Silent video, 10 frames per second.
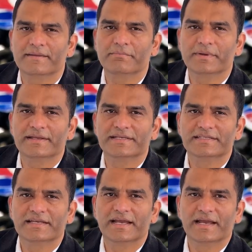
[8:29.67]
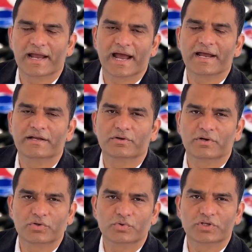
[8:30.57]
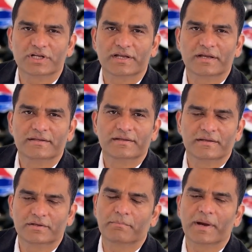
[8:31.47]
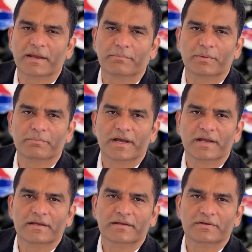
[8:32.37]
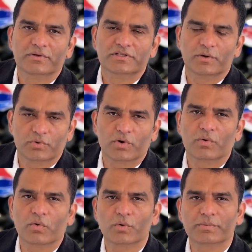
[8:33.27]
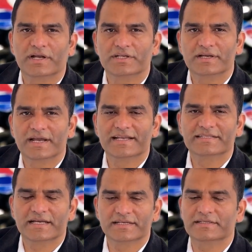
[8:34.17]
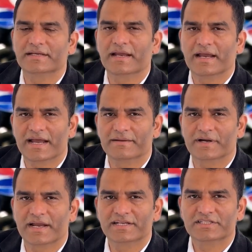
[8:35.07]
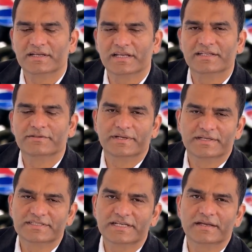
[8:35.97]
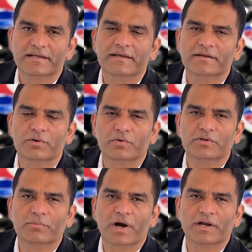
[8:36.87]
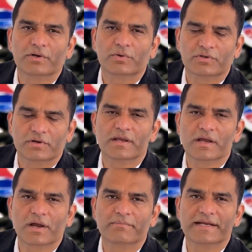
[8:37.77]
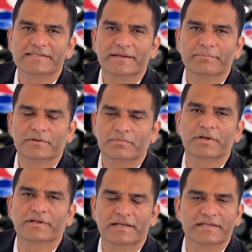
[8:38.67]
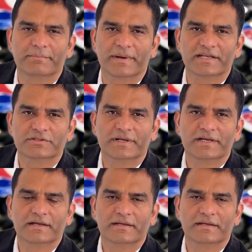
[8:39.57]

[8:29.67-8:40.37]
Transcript: With this skill added to your toolkit, you're better prepared to support operational excellence and financial transparency through smart use of SAP Work Center management.